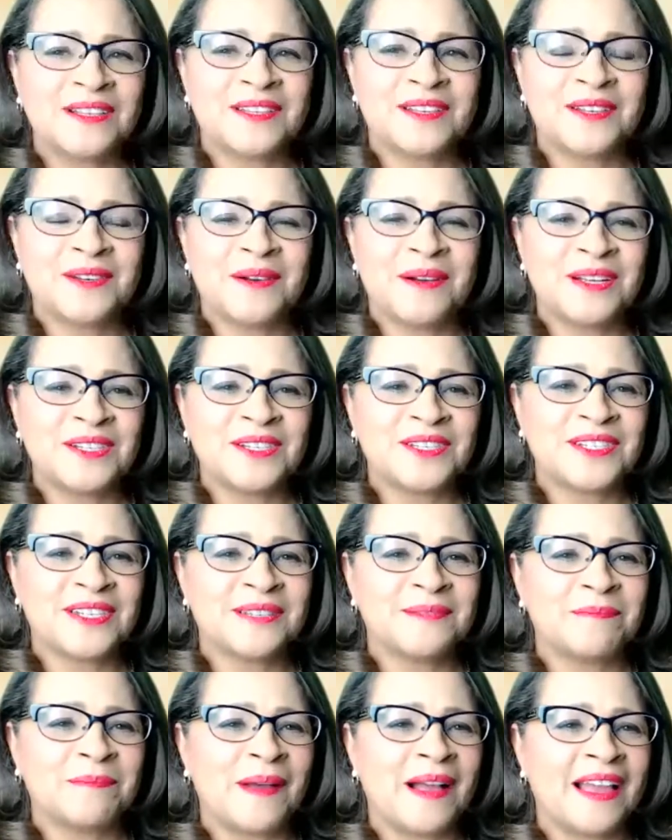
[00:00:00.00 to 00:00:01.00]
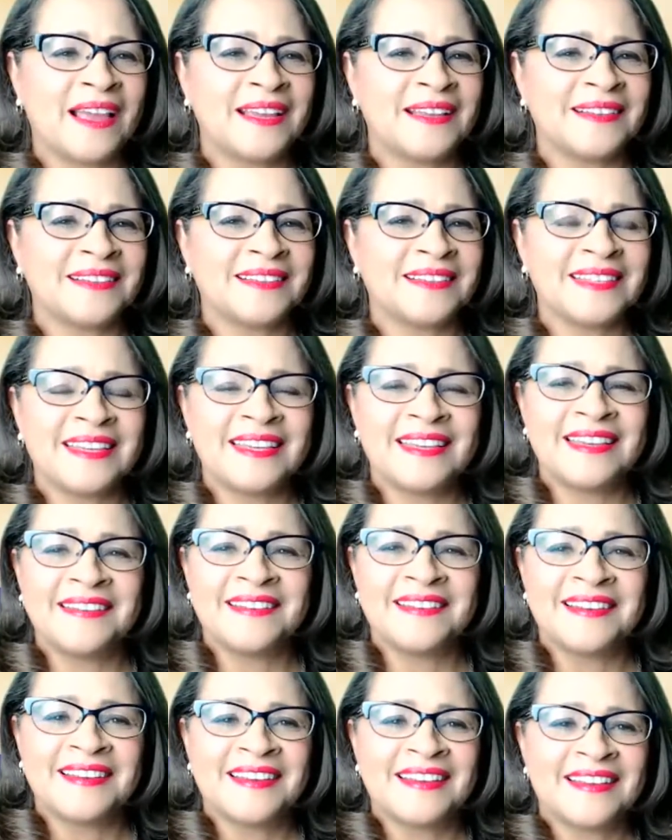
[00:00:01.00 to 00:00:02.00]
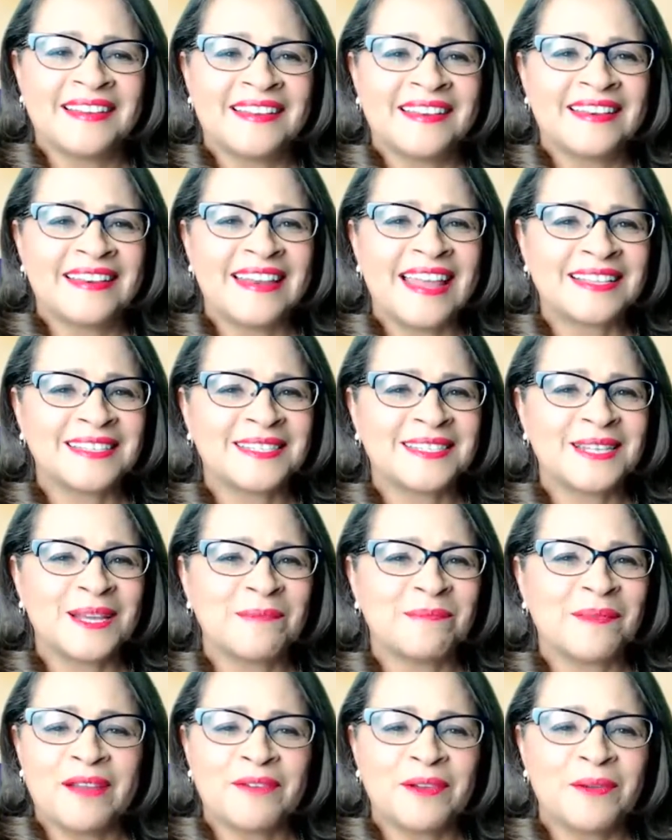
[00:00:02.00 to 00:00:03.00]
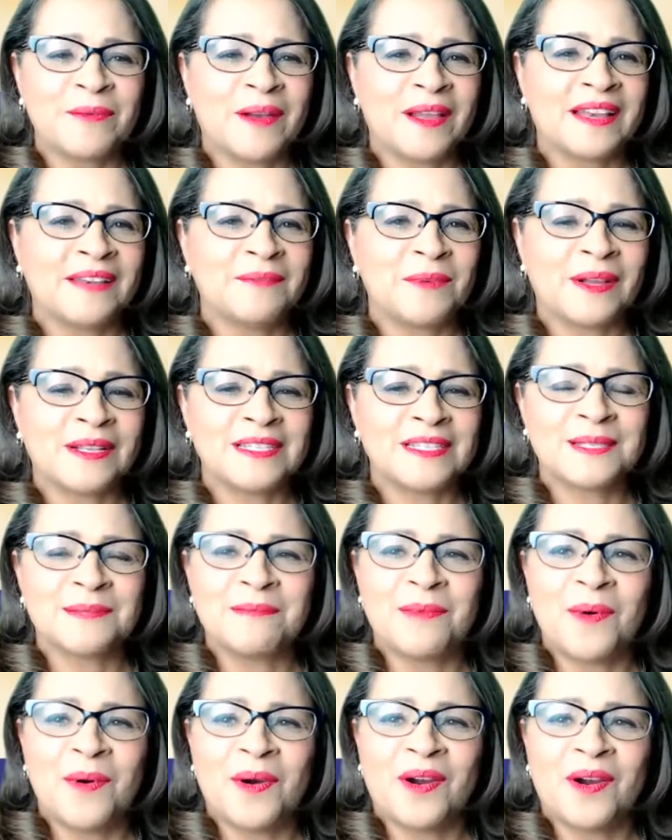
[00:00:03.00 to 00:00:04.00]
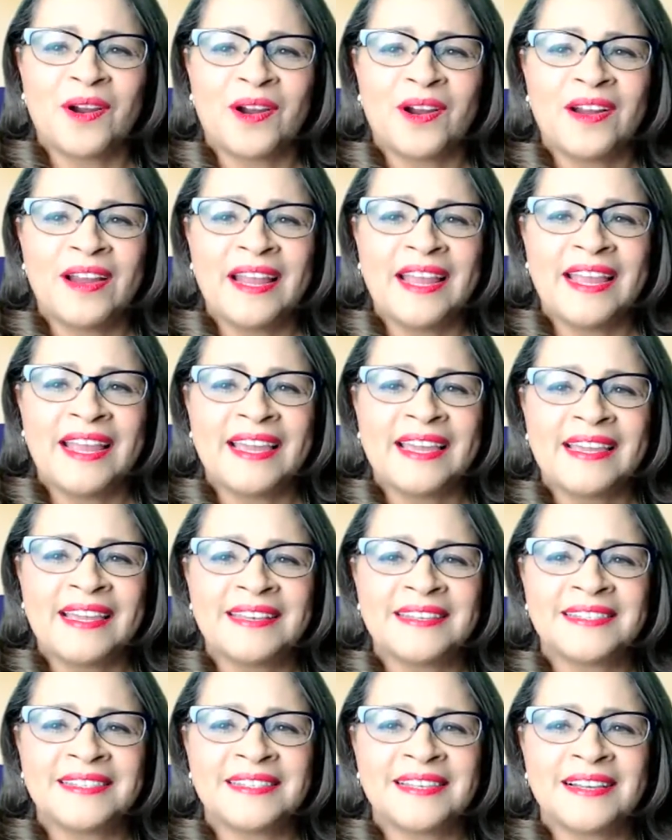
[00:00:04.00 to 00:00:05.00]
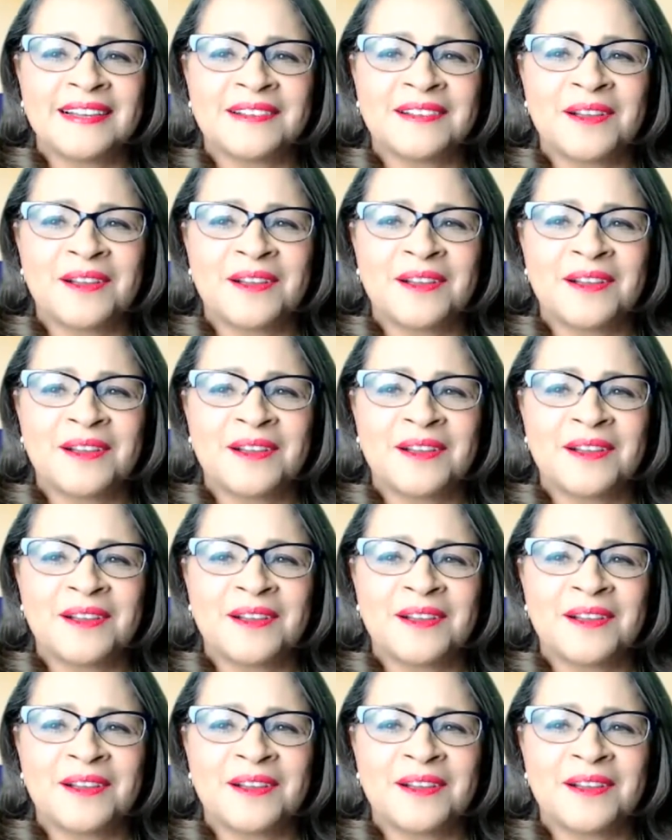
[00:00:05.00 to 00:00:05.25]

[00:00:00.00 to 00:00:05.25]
question. Bye, Lee. Next to everyone once more, and